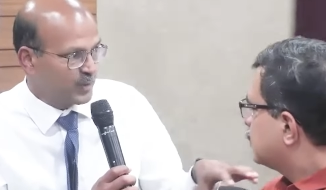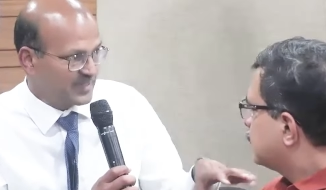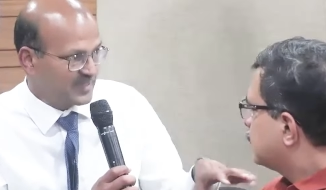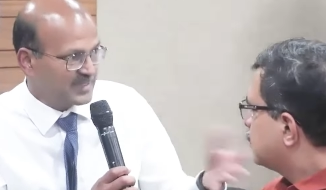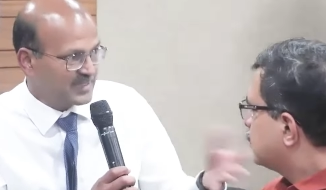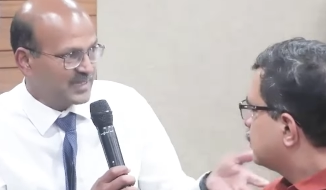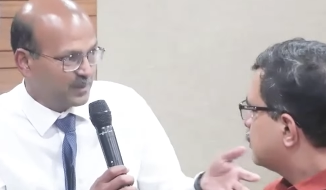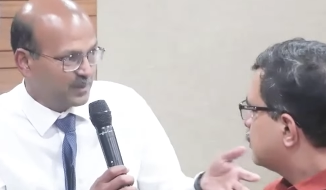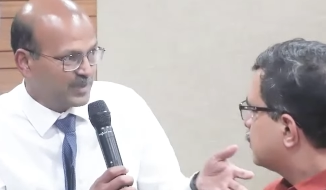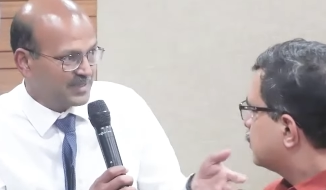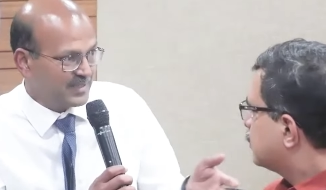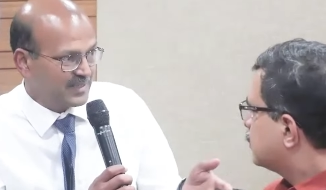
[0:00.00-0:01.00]
Speaker 1: it's ten
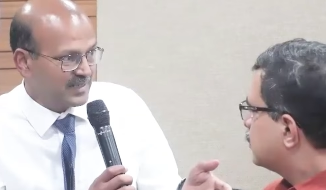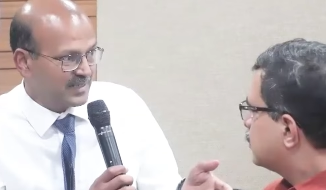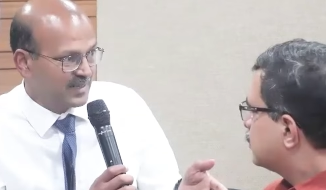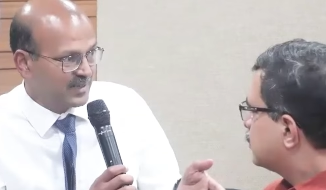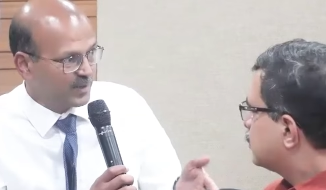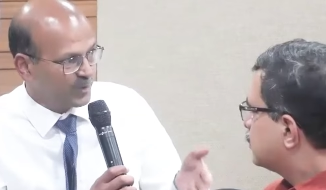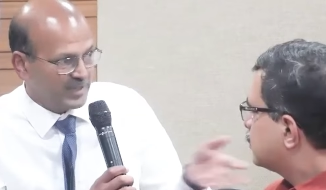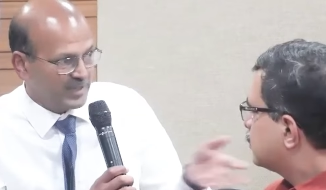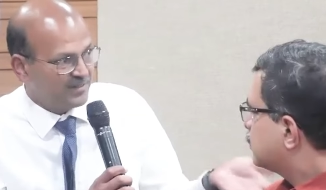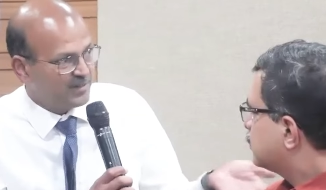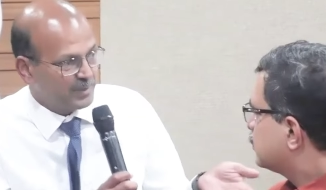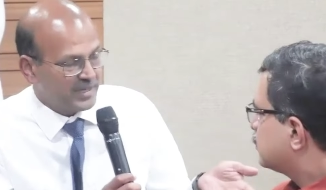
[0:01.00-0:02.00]
percent. You can
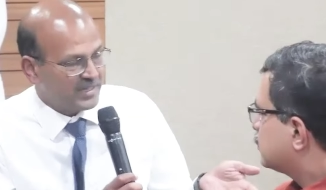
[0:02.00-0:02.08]
even make it